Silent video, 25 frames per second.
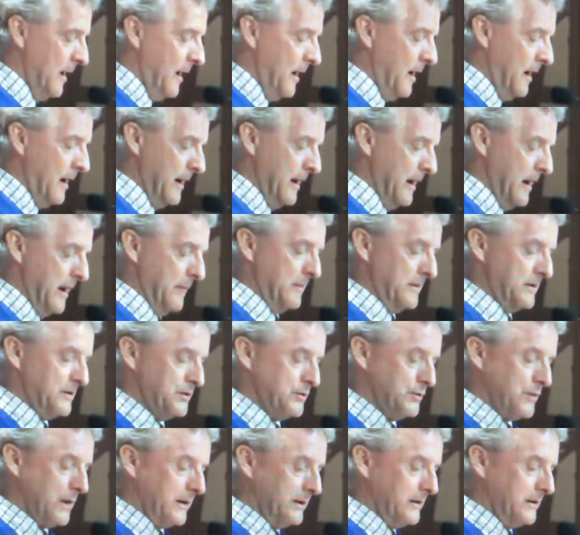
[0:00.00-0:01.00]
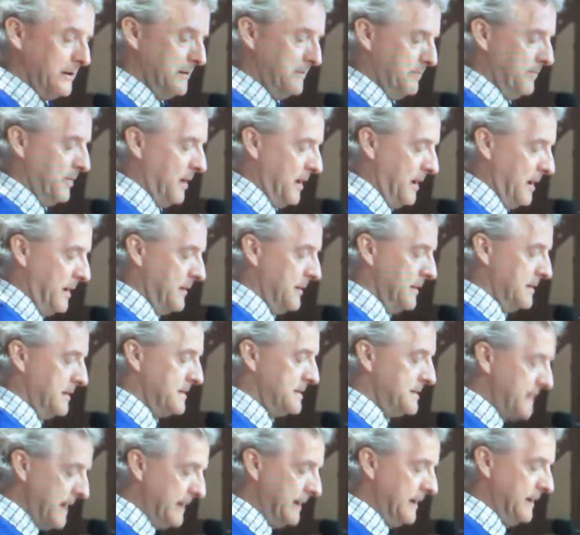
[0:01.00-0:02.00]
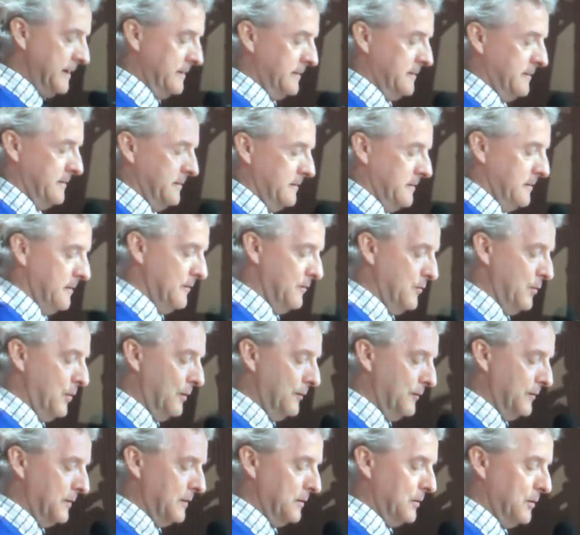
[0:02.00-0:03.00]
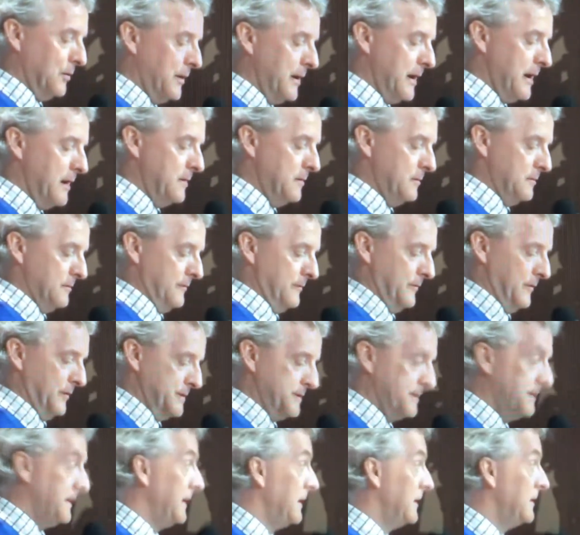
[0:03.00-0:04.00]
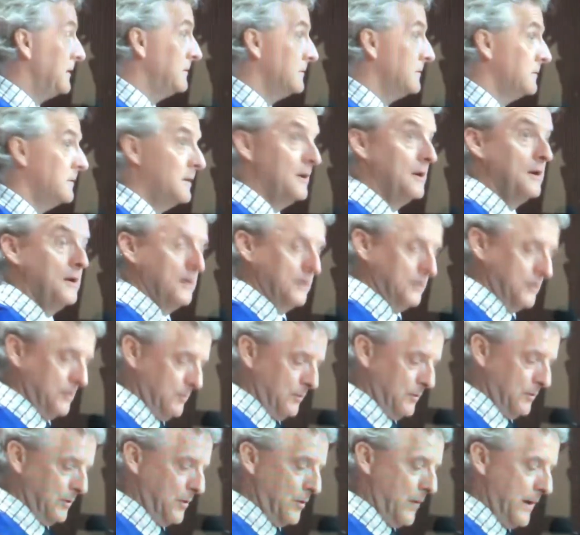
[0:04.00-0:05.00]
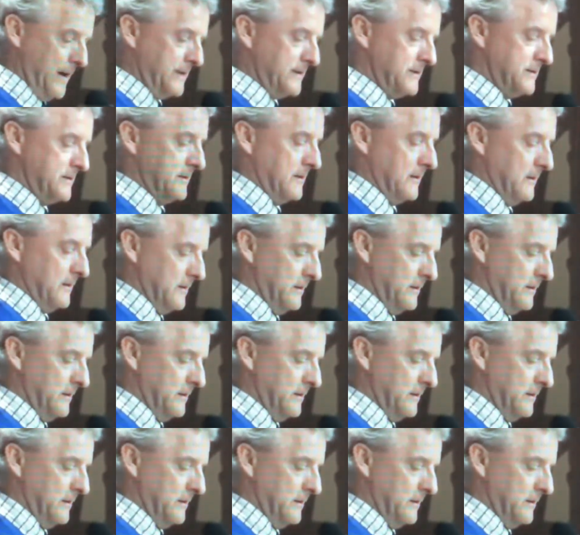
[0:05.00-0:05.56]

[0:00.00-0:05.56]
I am instructed by the Senate of Wilfred Laurier University to request